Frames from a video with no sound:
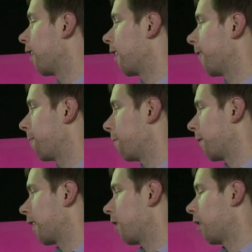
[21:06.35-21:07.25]
And
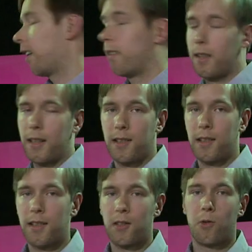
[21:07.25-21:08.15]
as
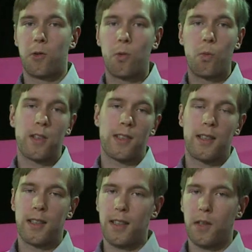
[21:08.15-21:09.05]
a decision rule, we
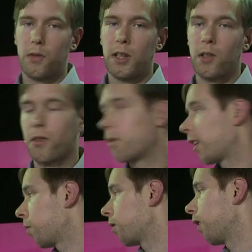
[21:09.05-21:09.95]
said that if the cost
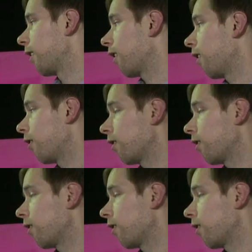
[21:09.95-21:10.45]
of capital is